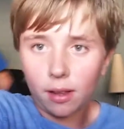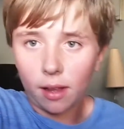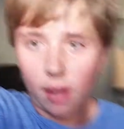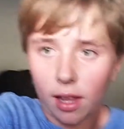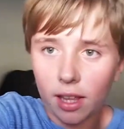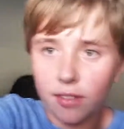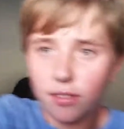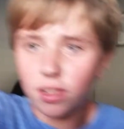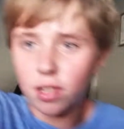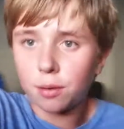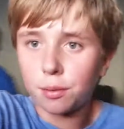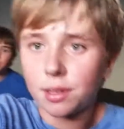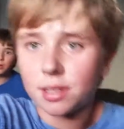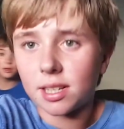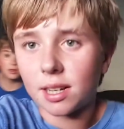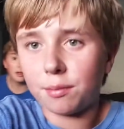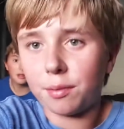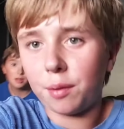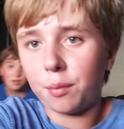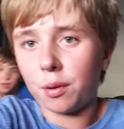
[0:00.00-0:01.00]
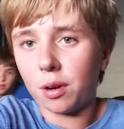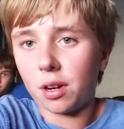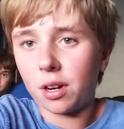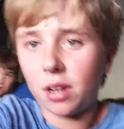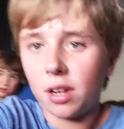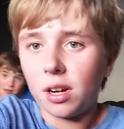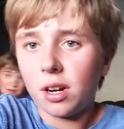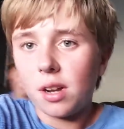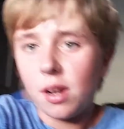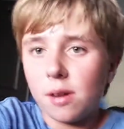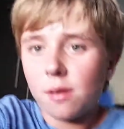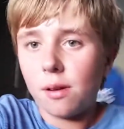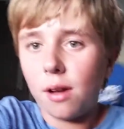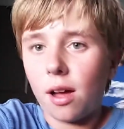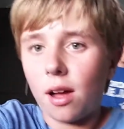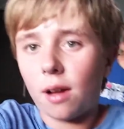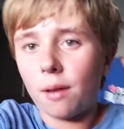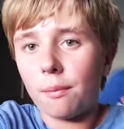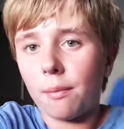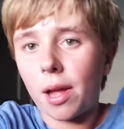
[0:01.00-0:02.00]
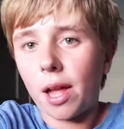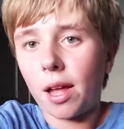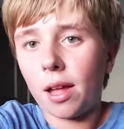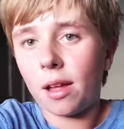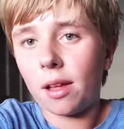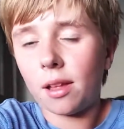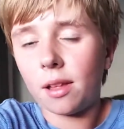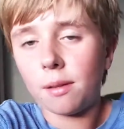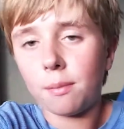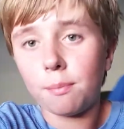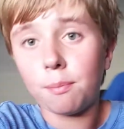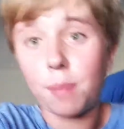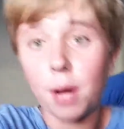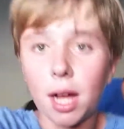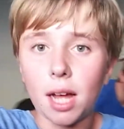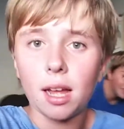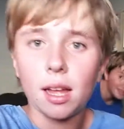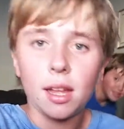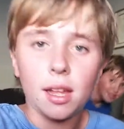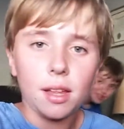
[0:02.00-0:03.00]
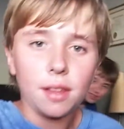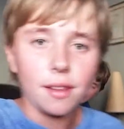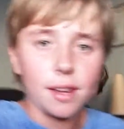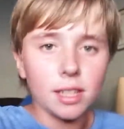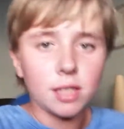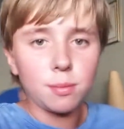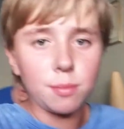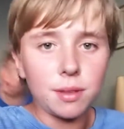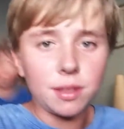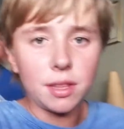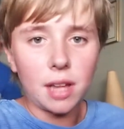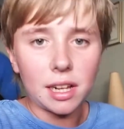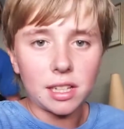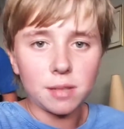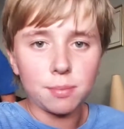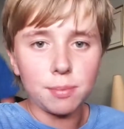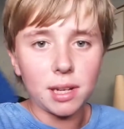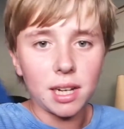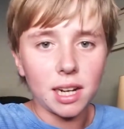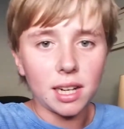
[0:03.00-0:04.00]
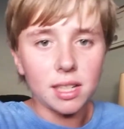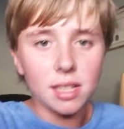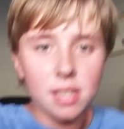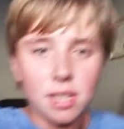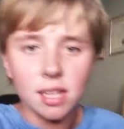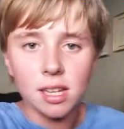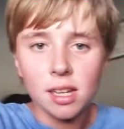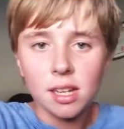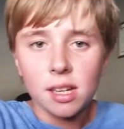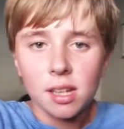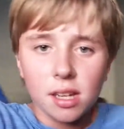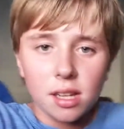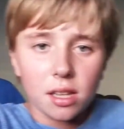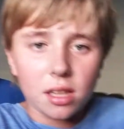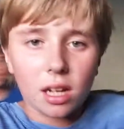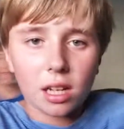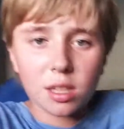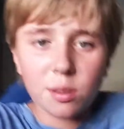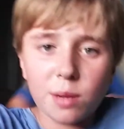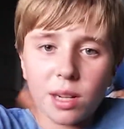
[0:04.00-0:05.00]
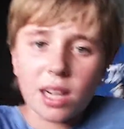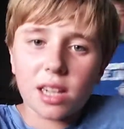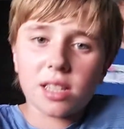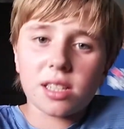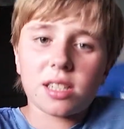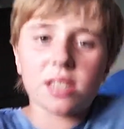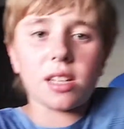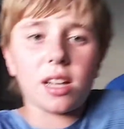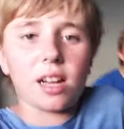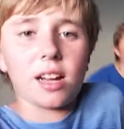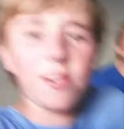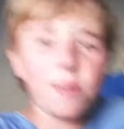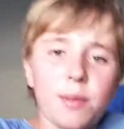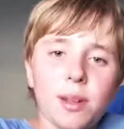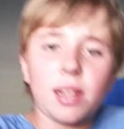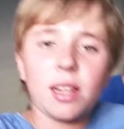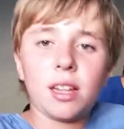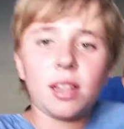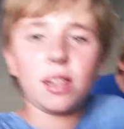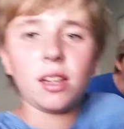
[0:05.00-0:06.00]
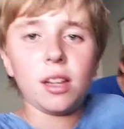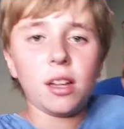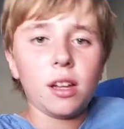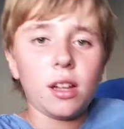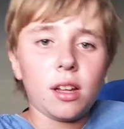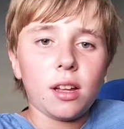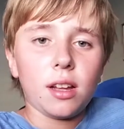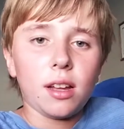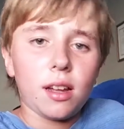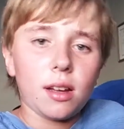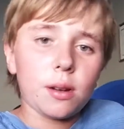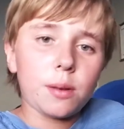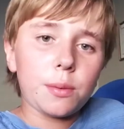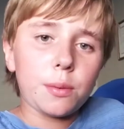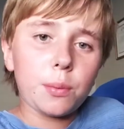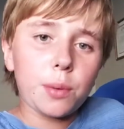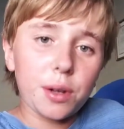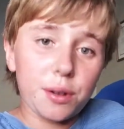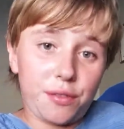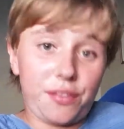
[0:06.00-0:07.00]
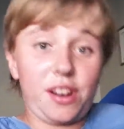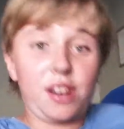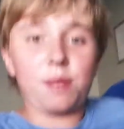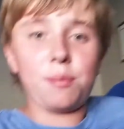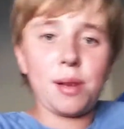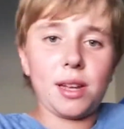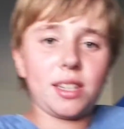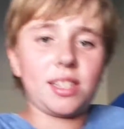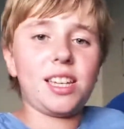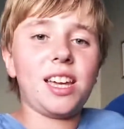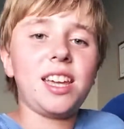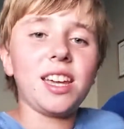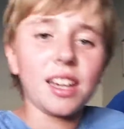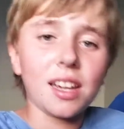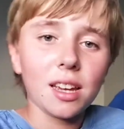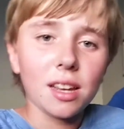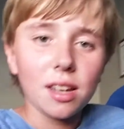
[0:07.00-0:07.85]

even though we said we would, um, but that's, Stop. that's because that's because um, we were very busy,